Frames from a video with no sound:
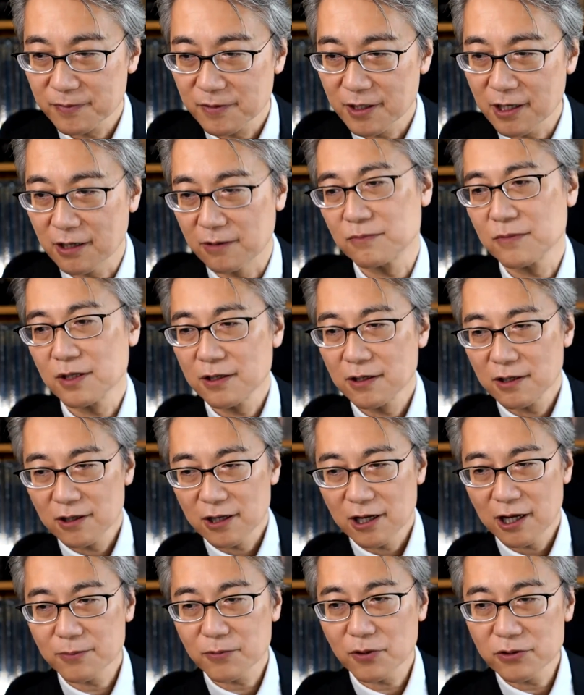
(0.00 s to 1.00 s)
Now,
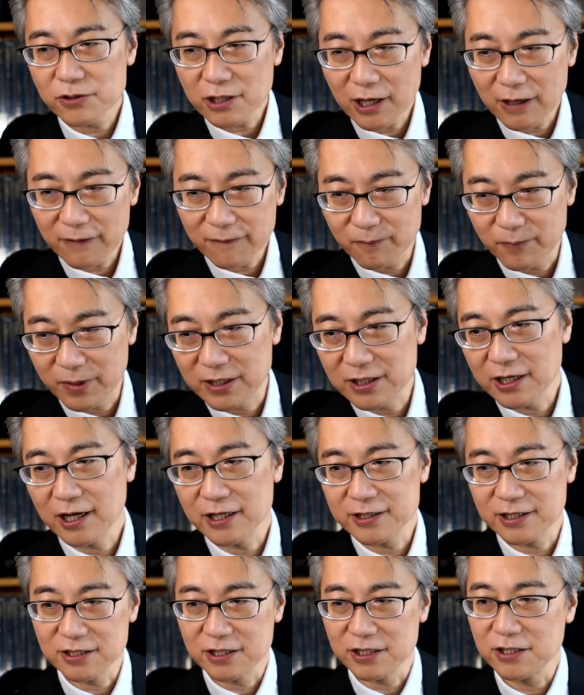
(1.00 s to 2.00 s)
I'm going to have many
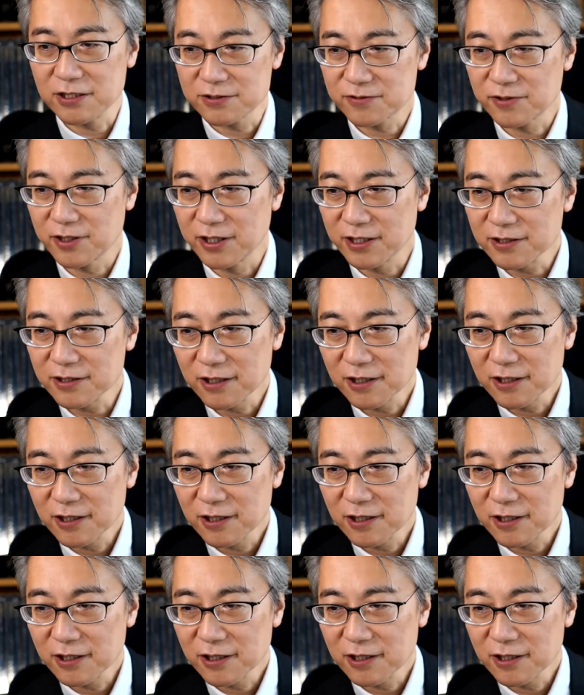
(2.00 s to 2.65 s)
identities, right?